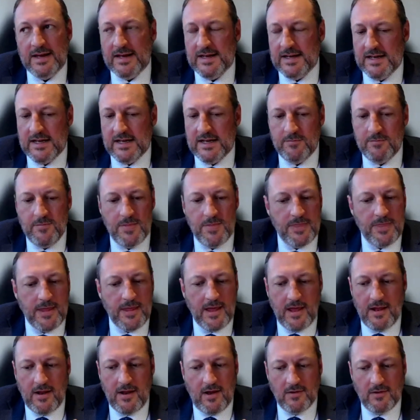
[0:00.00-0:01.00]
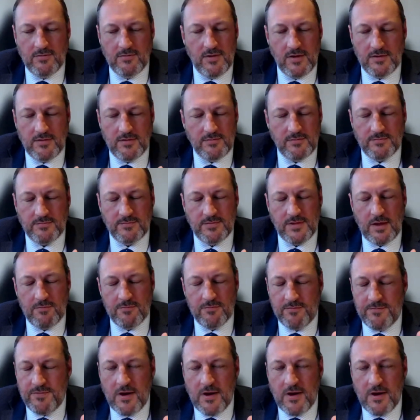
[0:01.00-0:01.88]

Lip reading: That